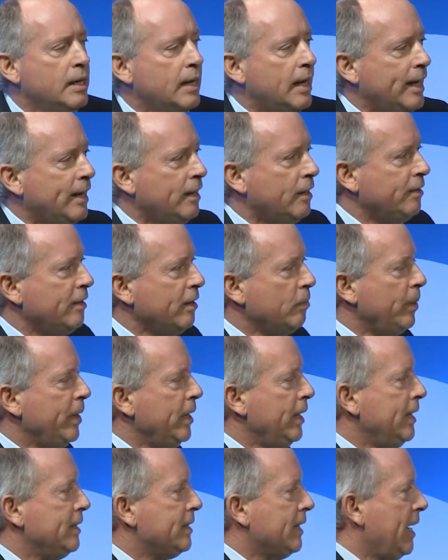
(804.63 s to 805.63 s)
and I think we
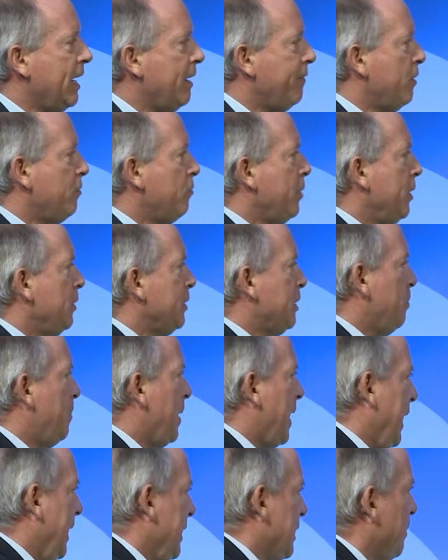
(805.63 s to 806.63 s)
need to have a real
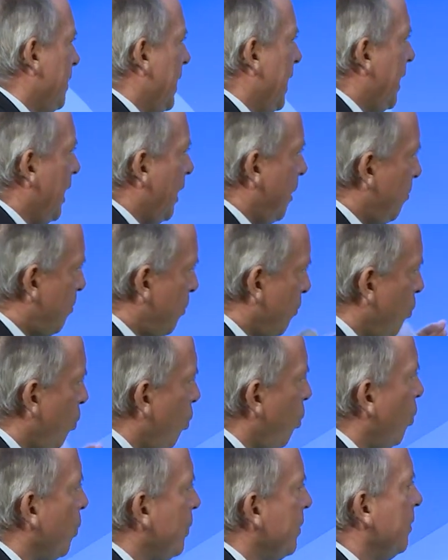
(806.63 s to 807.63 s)
debate about how
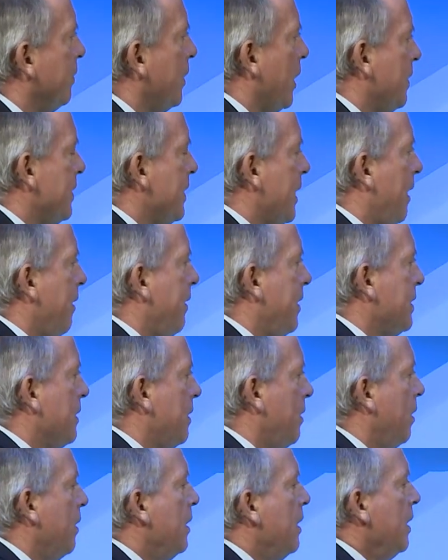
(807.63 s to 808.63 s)
broad those areas
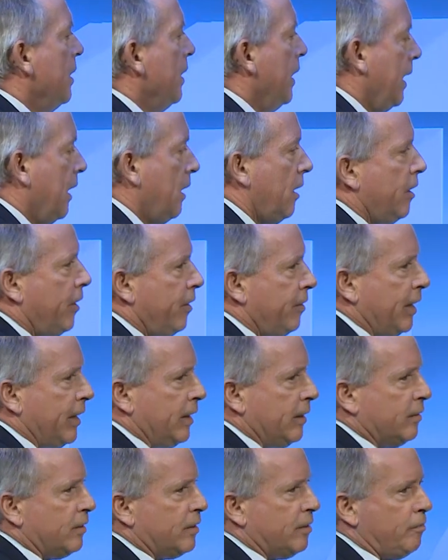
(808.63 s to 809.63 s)
are,
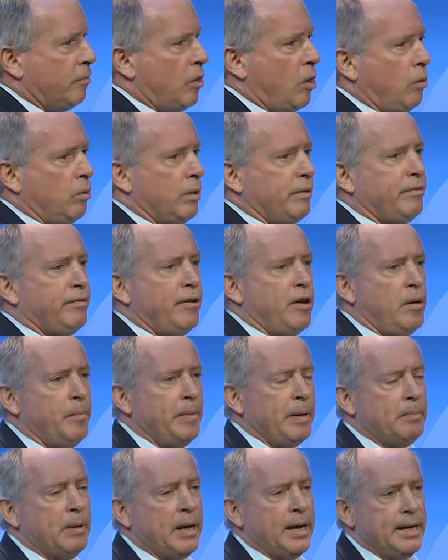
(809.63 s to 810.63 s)
including the role that
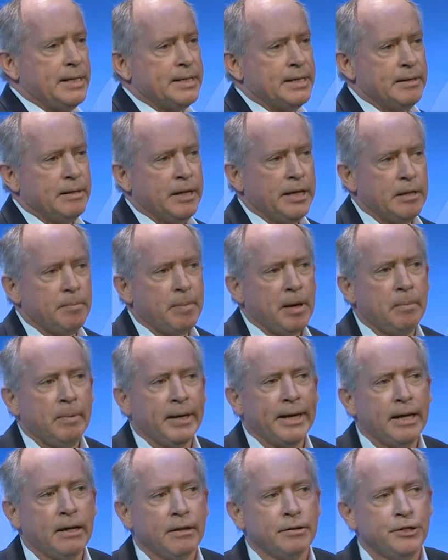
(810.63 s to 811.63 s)
farming plays in the
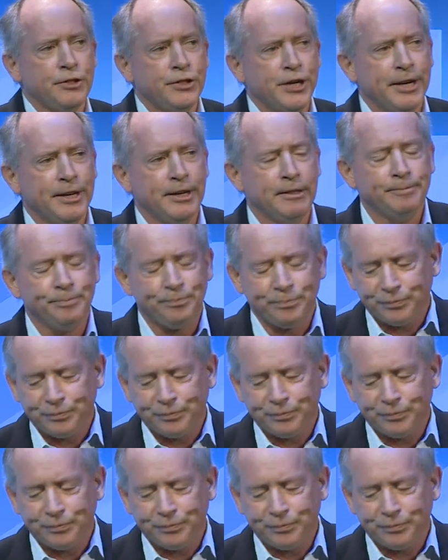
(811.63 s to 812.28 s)
public health agenda.